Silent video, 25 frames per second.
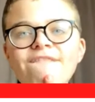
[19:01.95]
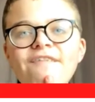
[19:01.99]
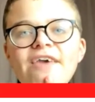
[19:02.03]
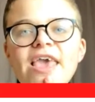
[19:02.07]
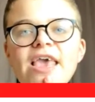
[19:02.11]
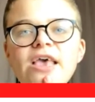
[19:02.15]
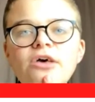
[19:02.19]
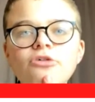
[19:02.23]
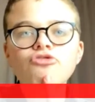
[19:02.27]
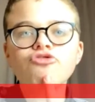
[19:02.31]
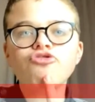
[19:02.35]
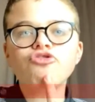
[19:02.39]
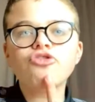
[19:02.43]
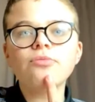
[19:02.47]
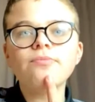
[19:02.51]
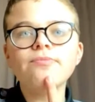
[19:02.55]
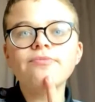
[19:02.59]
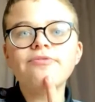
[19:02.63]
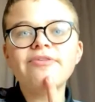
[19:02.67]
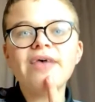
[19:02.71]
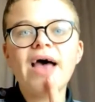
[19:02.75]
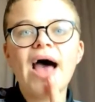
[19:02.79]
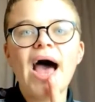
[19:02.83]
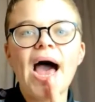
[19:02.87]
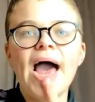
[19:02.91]
feel
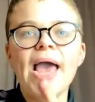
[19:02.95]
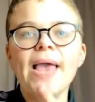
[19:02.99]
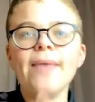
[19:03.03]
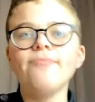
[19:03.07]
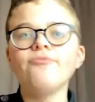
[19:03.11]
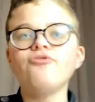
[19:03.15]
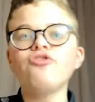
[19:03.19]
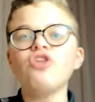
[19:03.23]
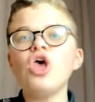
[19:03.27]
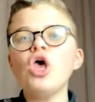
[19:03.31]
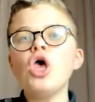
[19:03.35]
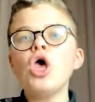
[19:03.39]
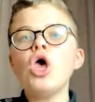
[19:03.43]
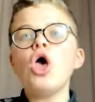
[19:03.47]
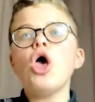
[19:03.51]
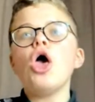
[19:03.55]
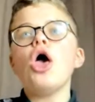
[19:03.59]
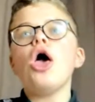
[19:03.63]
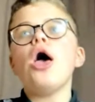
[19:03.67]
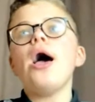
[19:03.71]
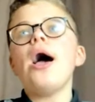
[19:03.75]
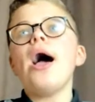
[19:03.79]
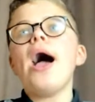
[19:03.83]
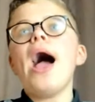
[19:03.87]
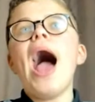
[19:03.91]
sometimes
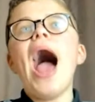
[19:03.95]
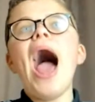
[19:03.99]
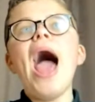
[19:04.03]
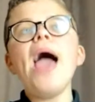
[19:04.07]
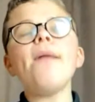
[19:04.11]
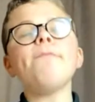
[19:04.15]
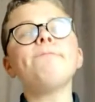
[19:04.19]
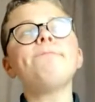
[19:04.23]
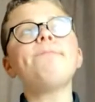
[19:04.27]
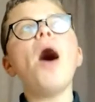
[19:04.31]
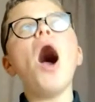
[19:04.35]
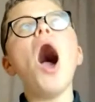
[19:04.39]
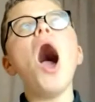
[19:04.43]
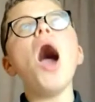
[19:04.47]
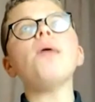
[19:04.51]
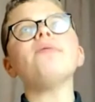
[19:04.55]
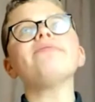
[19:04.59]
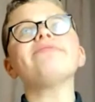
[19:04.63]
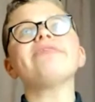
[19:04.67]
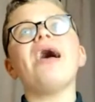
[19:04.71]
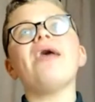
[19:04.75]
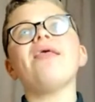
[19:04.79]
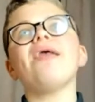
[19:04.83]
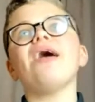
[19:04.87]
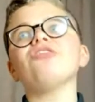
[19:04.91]
Barton
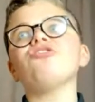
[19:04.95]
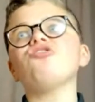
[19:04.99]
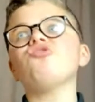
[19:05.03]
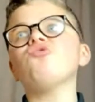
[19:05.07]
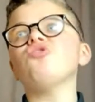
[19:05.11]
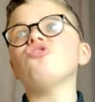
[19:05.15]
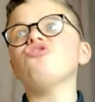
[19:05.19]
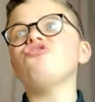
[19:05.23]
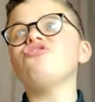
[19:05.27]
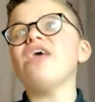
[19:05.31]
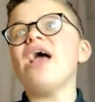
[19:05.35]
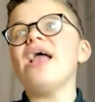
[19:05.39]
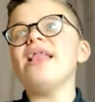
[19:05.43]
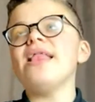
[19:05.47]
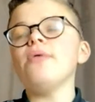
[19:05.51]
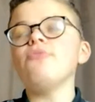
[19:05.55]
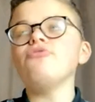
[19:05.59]
was like that towards the end.